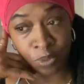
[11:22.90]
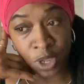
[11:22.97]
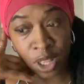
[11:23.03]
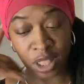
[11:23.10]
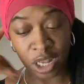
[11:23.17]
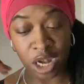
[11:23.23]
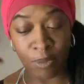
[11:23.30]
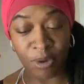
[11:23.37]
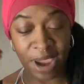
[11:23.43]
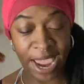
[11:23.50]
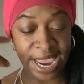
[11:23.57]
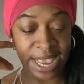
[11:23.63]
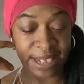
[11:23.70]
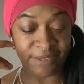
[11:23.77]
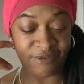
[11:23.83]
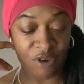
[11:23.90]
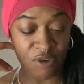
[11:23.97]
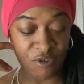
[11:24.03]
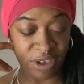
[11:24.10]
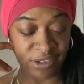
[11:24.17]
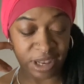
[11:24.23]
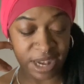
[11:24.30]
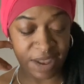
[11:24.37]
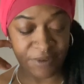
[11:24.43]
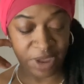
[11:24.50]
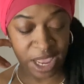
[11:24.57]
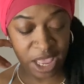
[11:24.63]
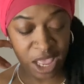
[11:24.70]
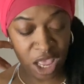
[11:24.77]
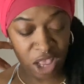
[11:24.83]
The number 8 is very, very
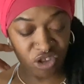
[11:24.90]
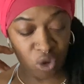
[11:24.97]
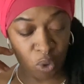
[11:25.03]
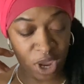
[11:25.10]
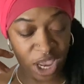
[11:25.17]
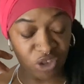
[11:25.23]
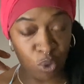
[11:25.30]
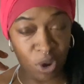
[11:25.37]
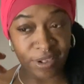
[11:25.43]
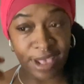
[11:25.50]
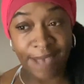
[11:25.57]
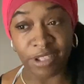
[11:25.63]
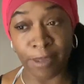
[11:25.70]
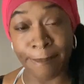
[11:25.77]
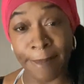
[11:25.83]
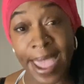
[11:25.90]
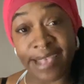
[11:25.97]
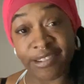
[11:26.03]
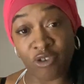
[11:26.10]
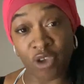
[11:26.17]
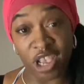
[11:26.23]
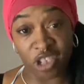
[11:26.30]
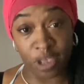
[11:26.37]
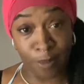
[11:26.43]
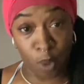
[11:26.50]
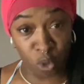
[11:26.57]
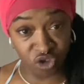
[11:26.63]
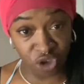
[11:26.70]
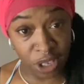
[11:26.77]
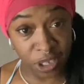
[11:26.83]
significant. So he's going to have to master his
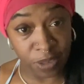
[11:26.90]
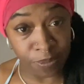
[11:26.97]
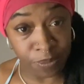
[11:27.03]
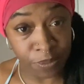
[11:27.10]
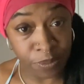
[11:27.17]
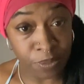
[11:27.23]
emotions.